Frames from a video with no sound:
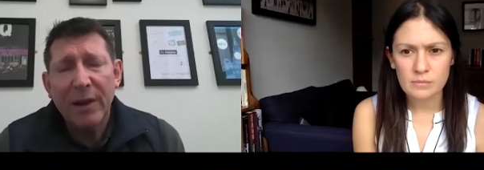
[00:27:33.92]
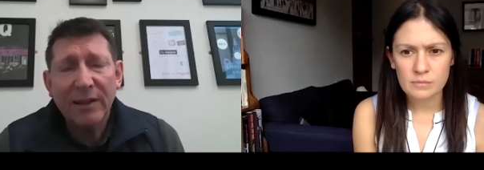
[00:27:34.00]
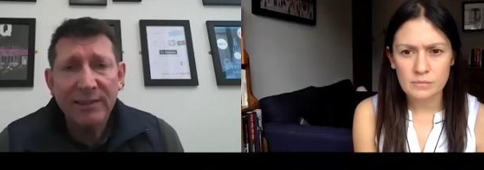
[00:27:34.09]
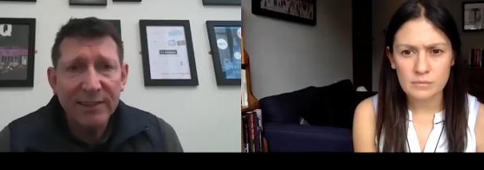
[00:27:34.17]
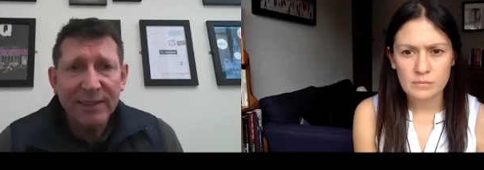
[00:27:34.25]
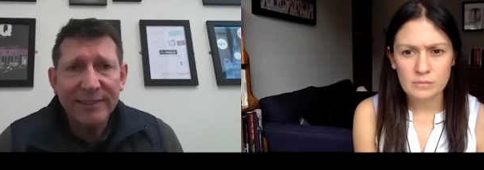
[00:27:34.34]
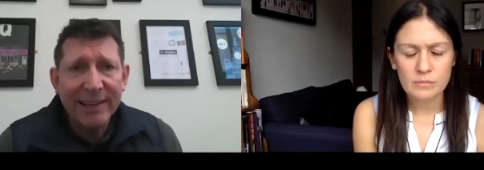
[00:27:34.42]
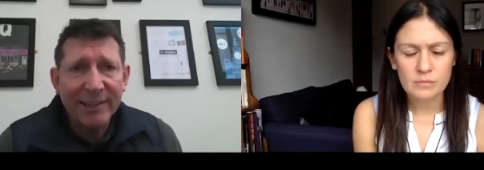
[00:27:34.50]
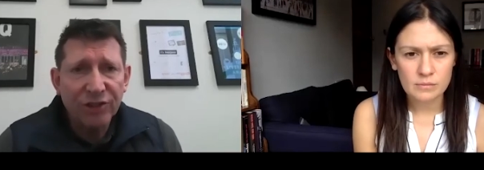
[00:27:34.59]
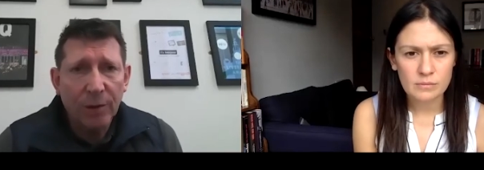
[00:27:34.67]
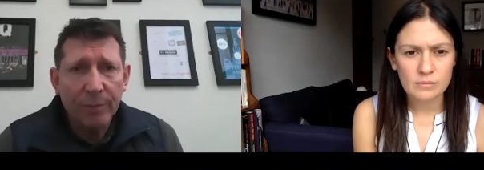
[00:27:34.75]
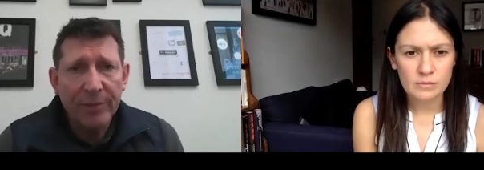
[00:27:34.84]
Speaker 1: back to the day
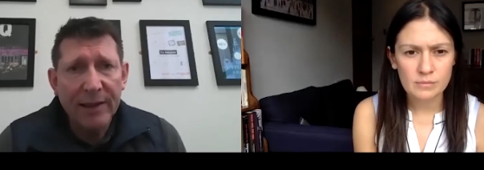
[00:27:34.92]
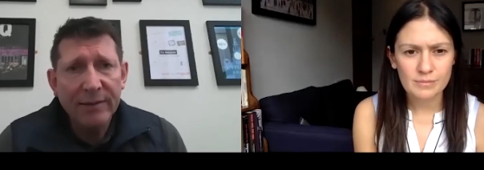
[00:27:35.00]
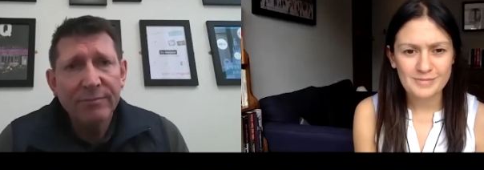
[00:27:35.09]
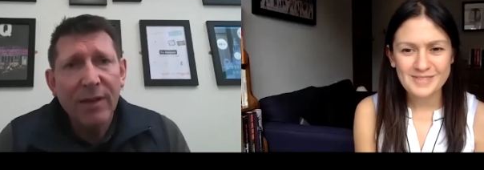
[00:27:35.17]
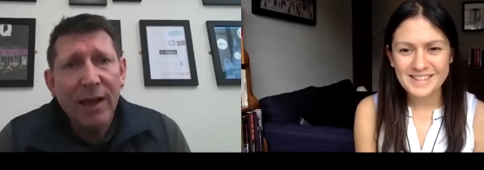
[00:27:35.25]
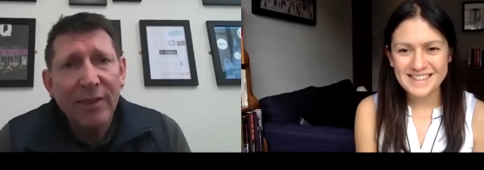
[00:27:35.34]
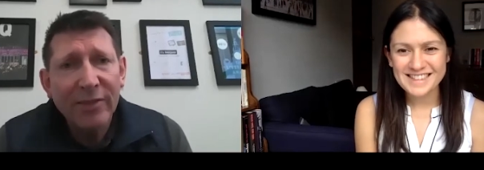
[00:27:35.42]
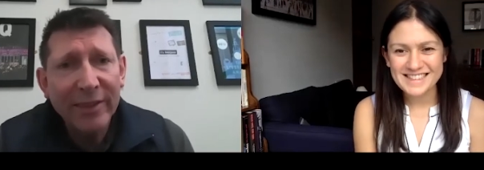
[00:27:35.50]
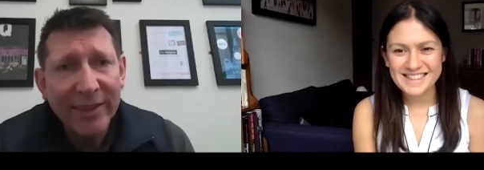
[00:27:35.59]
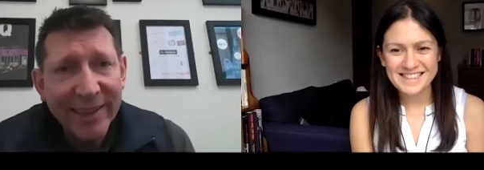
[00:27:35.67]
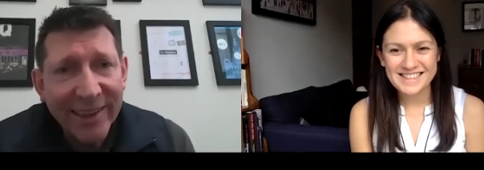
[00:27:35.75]
job then and the